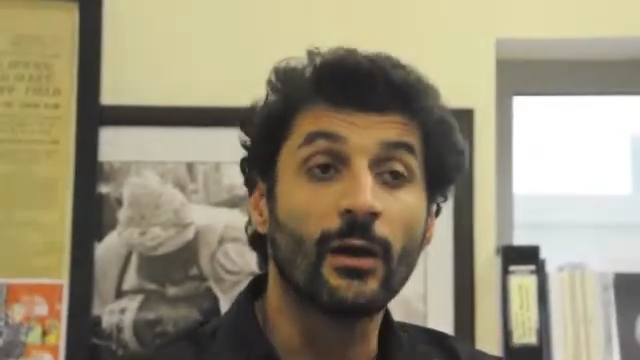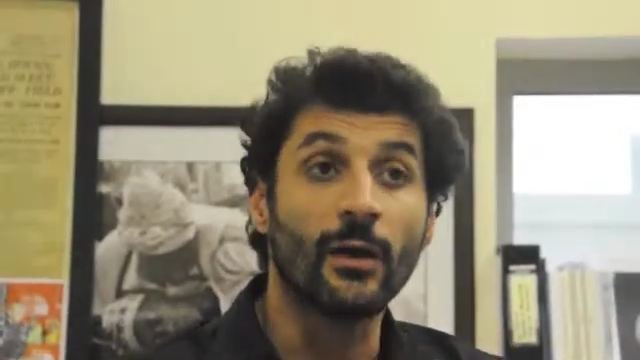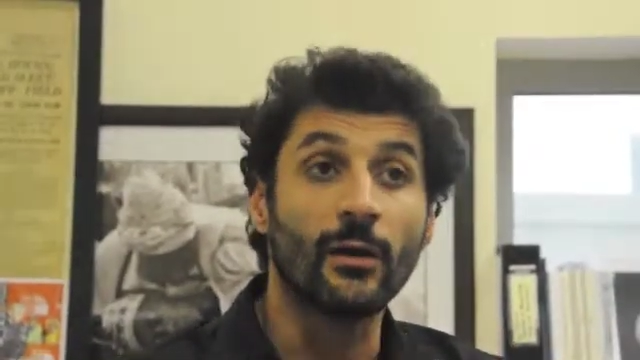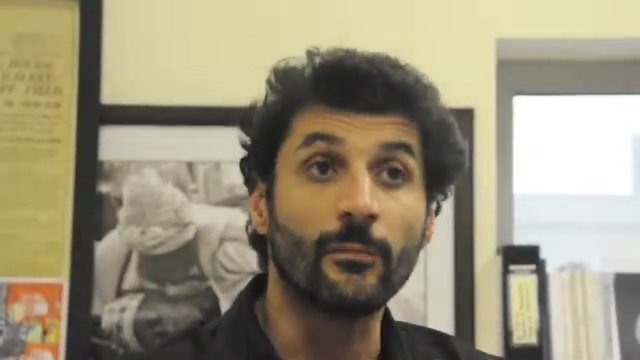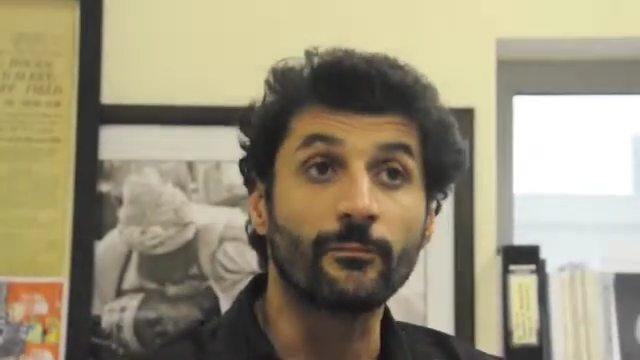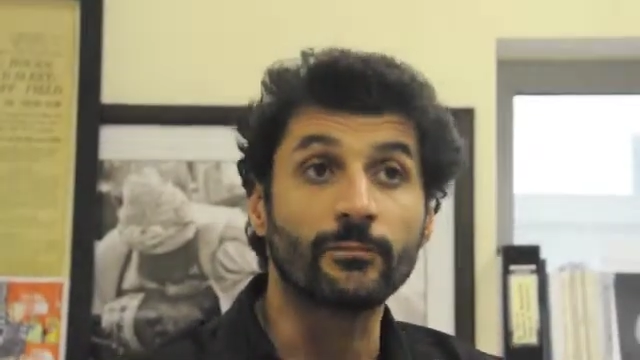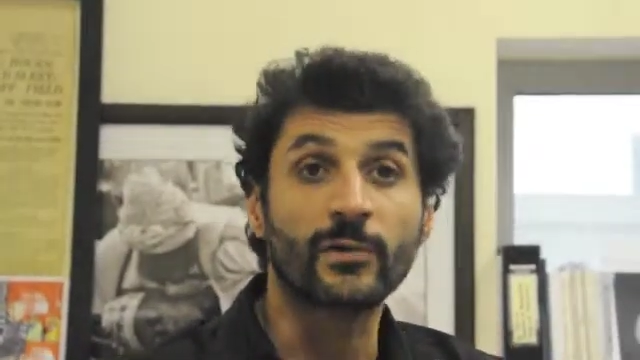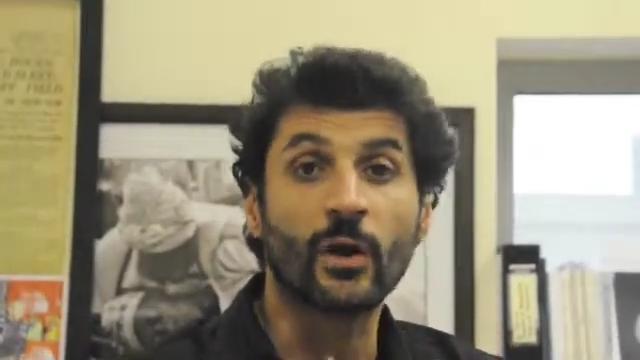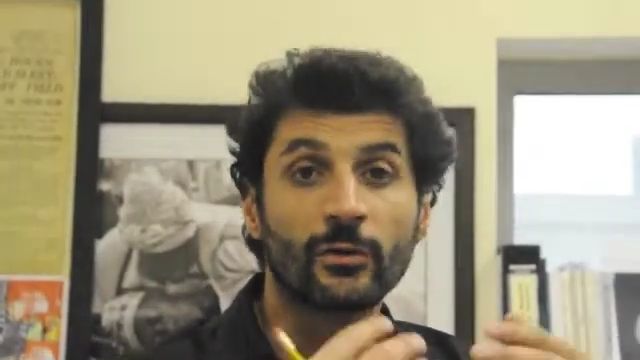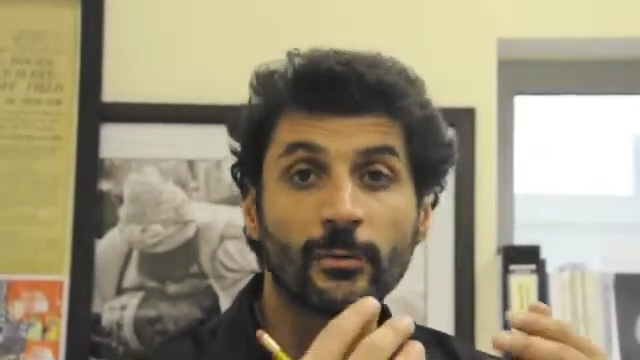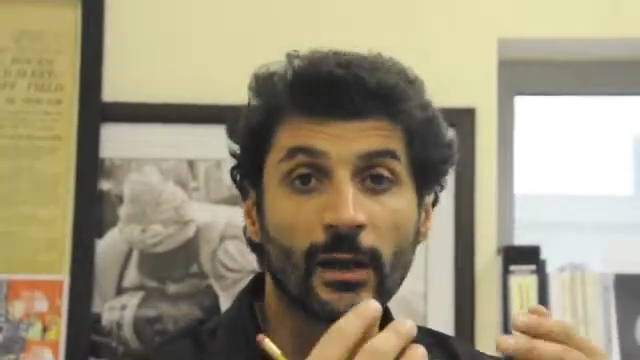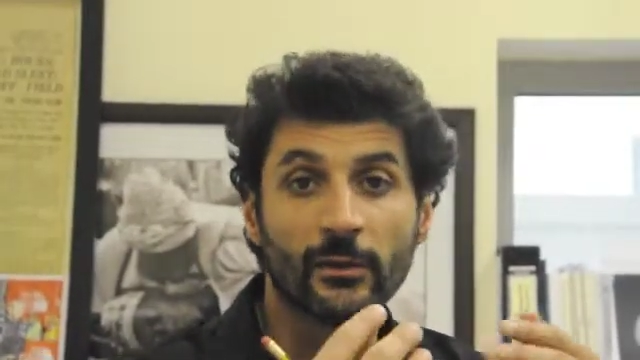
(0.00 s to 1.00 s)
um,
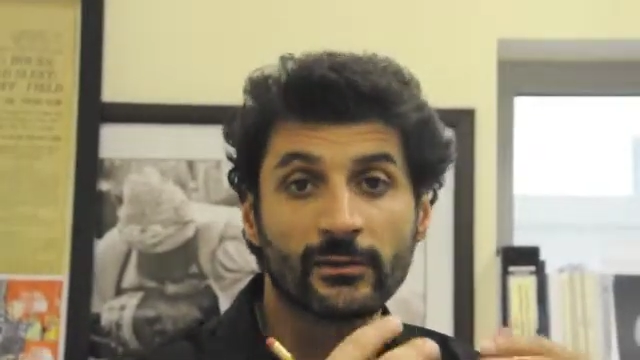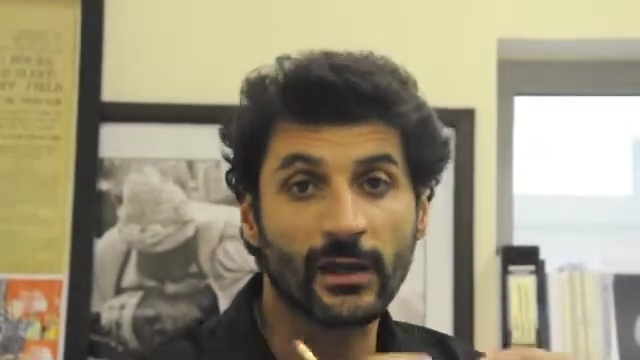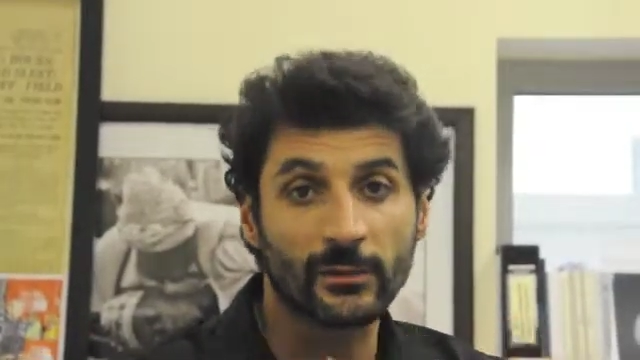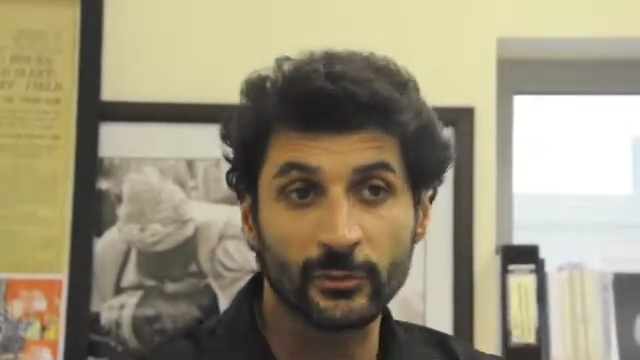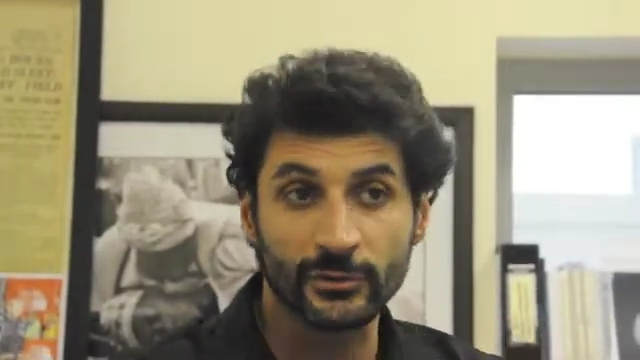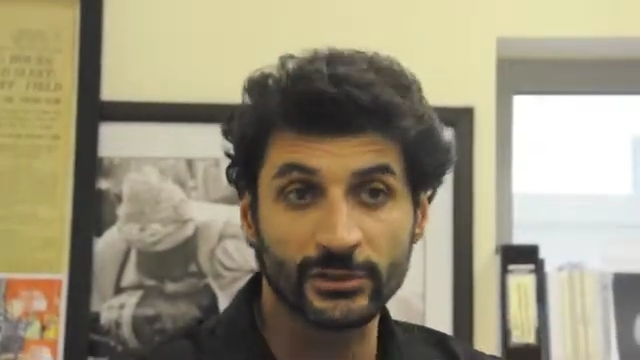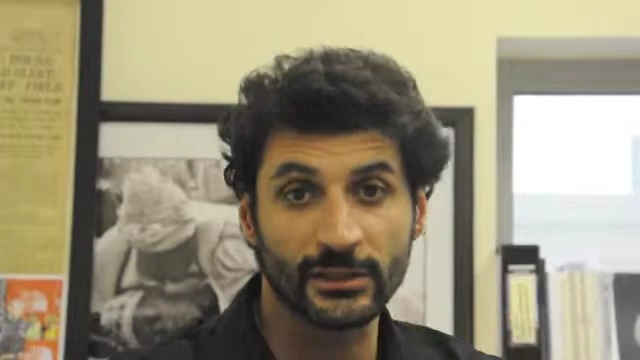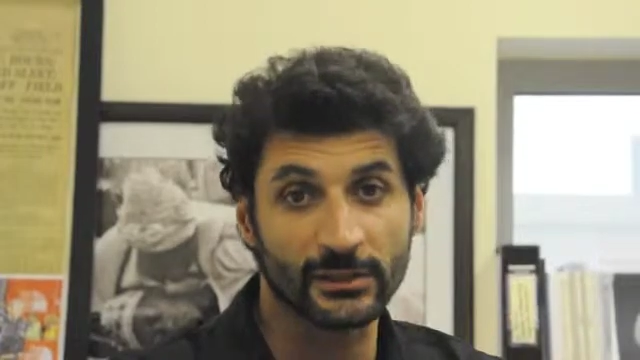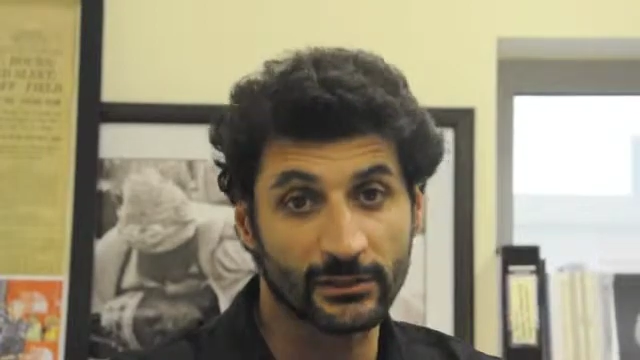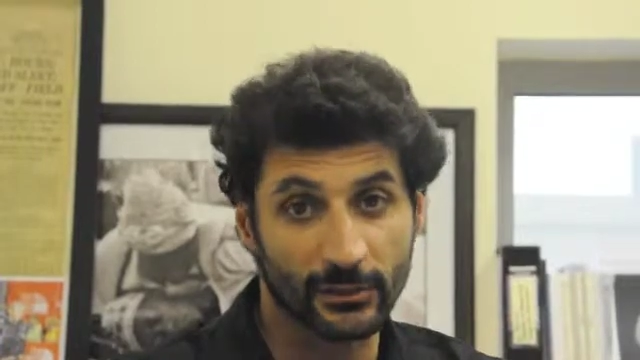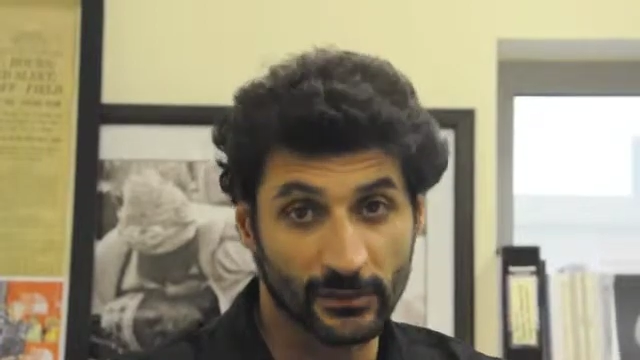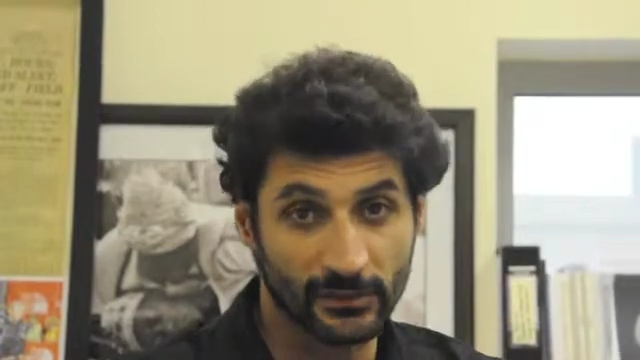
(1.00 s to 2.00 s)
cardiomyocyte
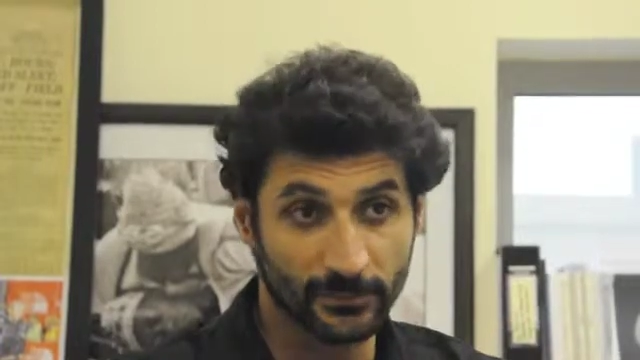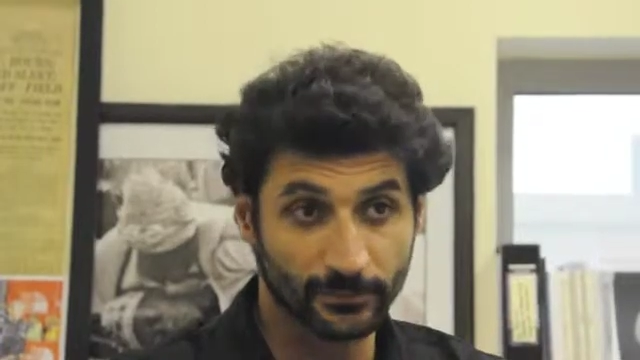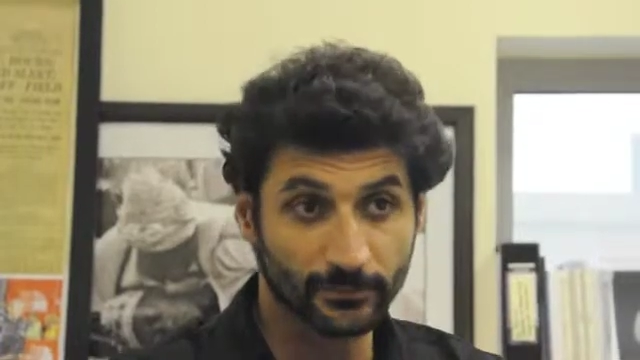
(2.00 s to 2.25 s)
progenitors.